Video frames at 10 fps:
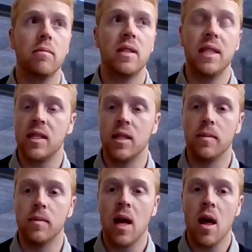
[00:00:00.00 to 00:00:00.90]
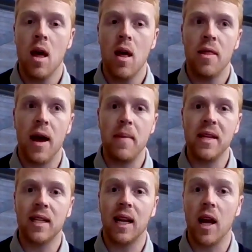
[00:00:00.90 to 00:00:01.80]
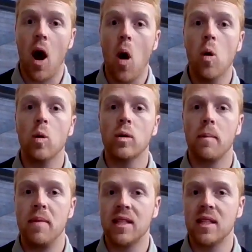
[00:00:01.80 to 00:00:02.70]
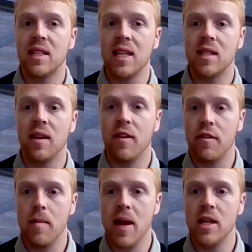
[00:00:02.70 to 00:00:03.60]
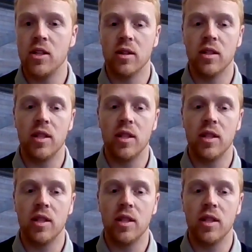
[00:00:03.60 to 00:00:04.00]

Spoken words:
systems that basically hold business sensitive information.